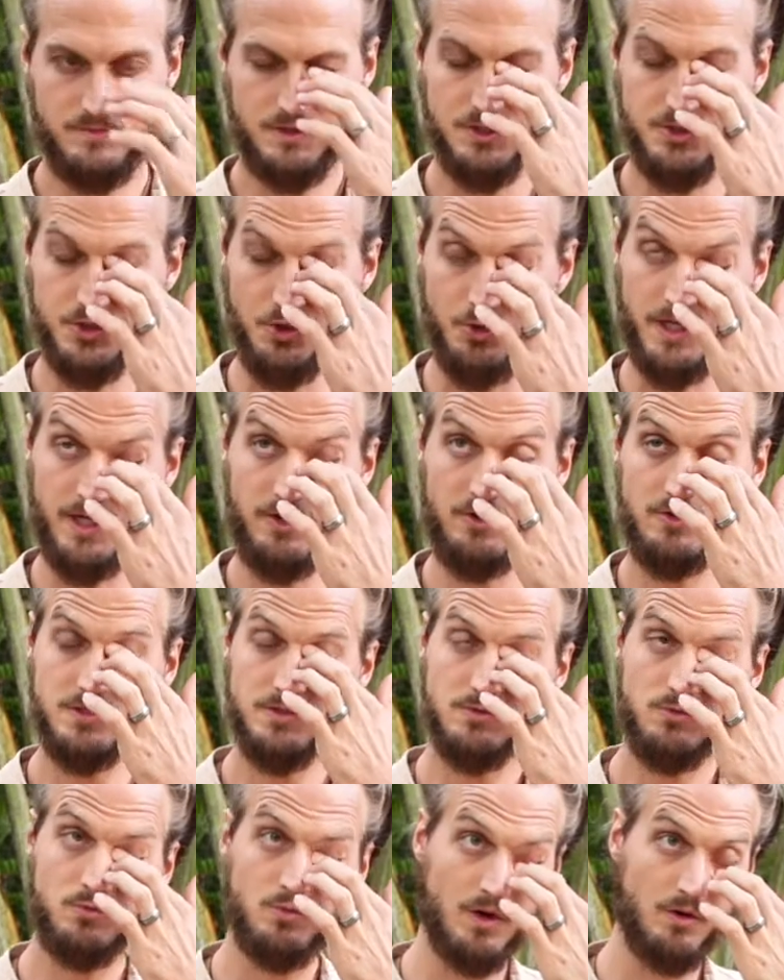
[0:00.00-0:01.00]
So
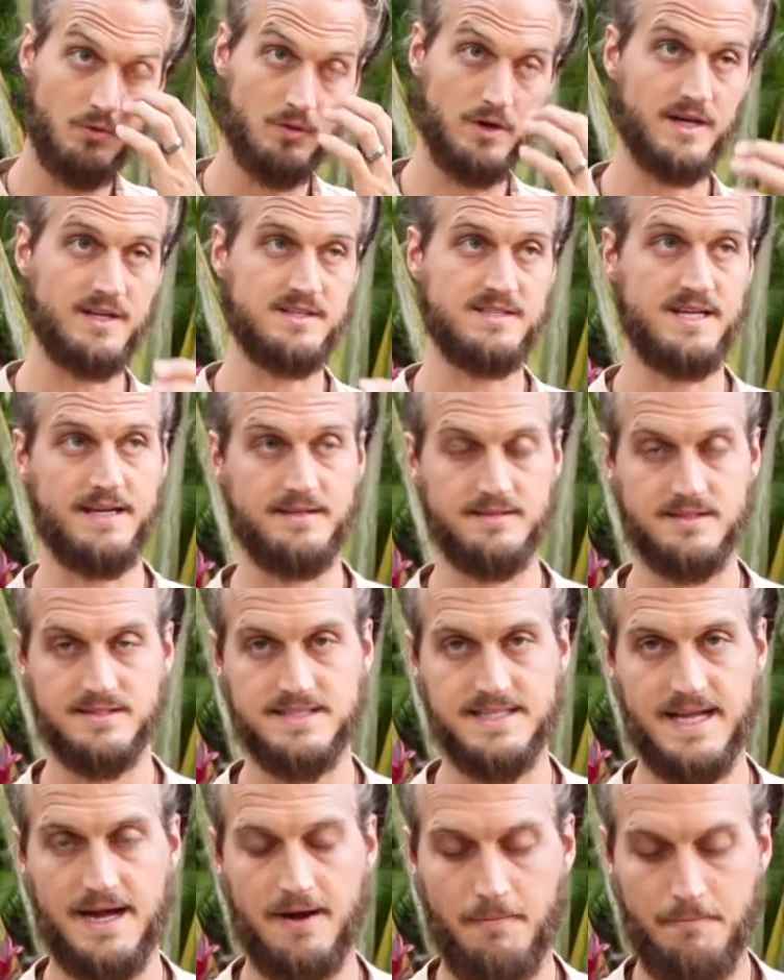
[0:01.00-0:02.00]
here's where we're going to take
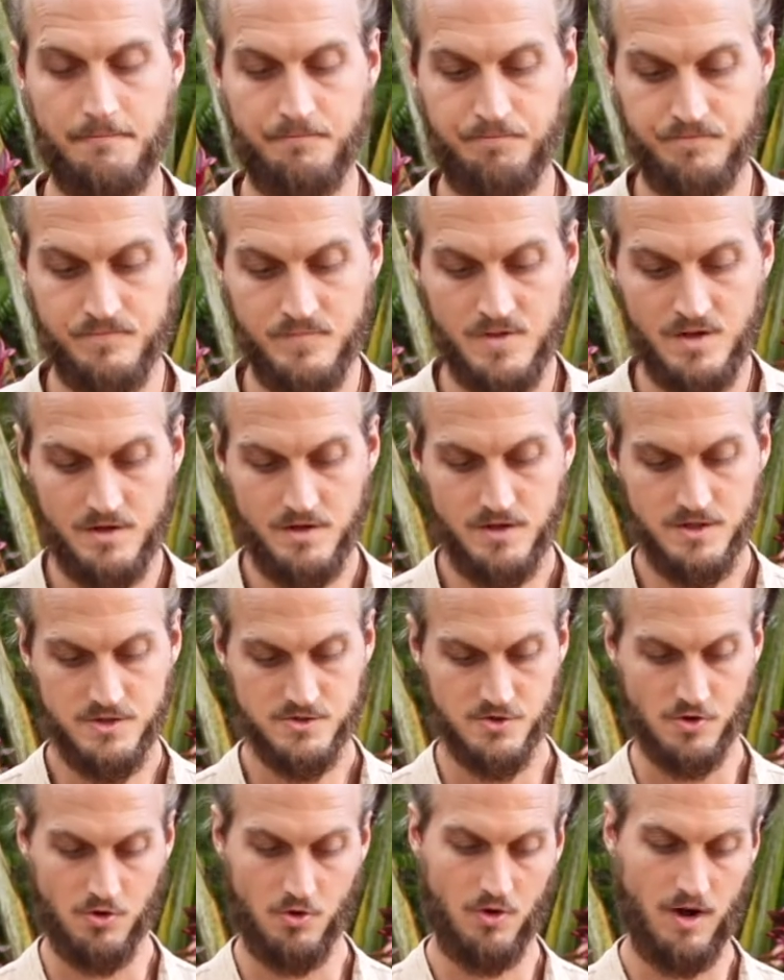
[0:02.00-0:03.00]
this now.
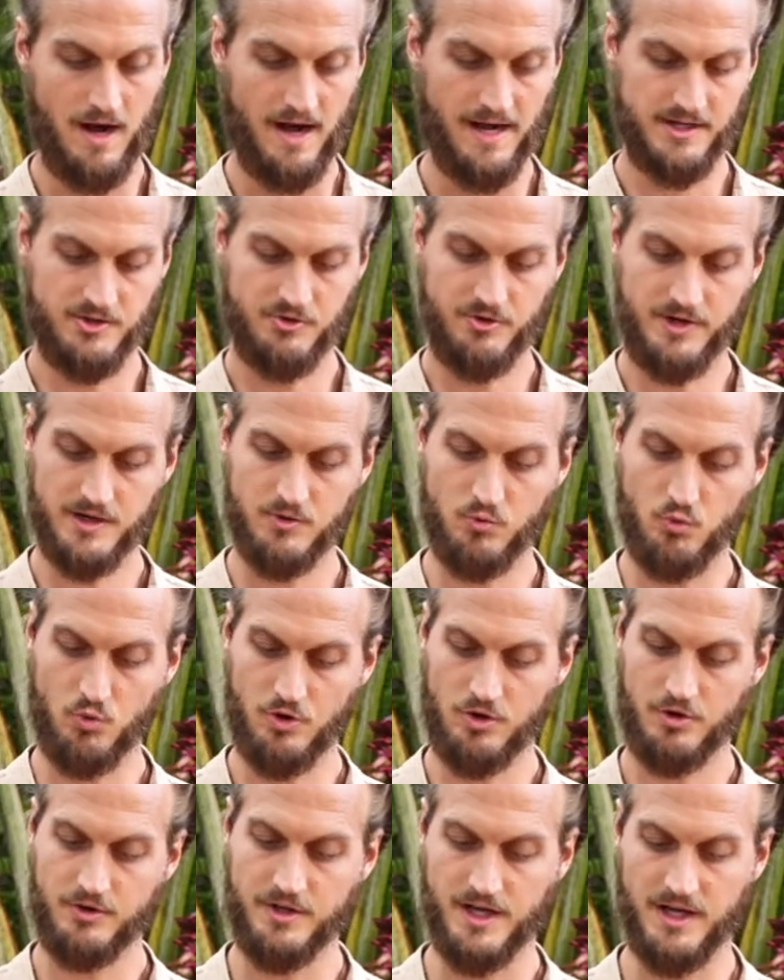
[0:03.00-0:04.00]
So I create a
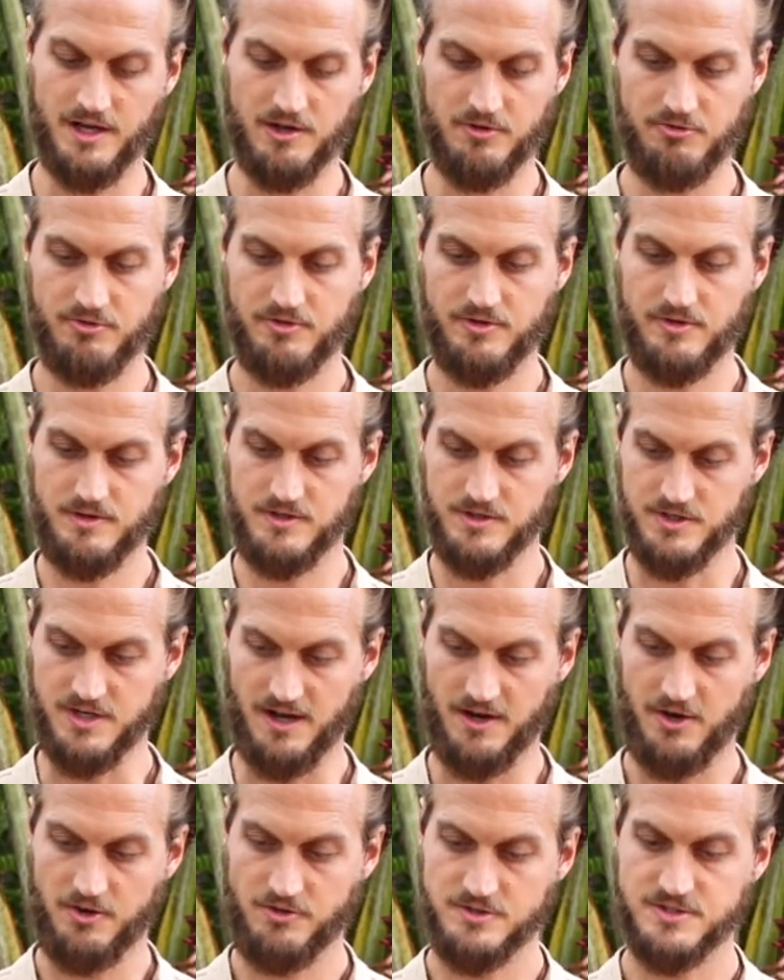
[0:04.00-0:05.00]
world of,
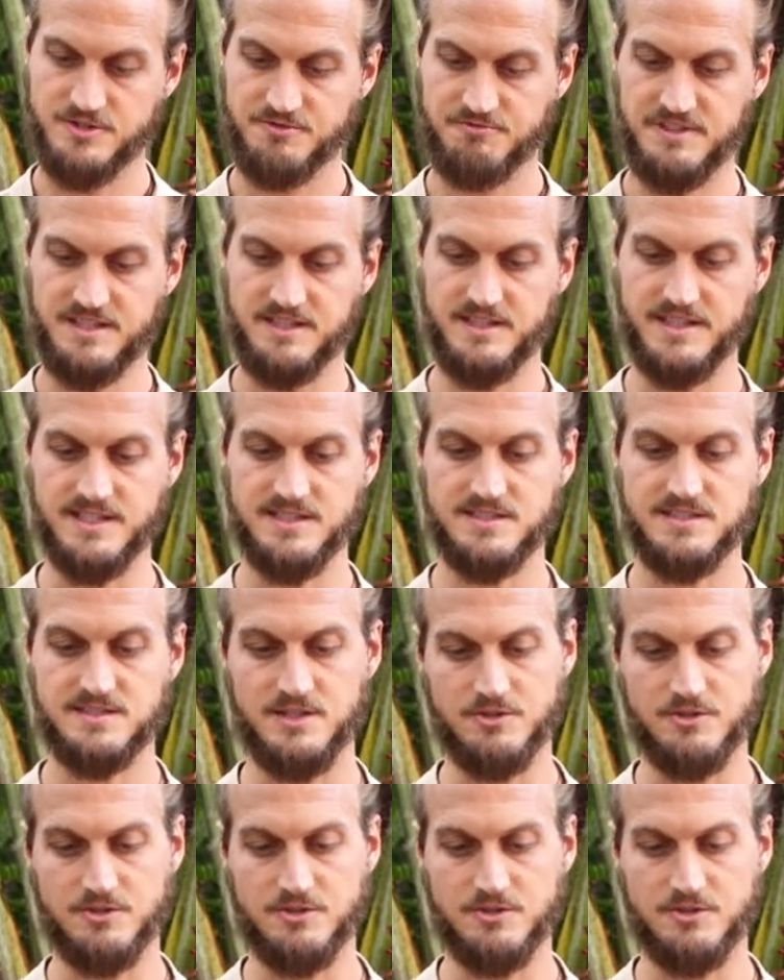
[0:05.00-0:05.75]
got all those feelings.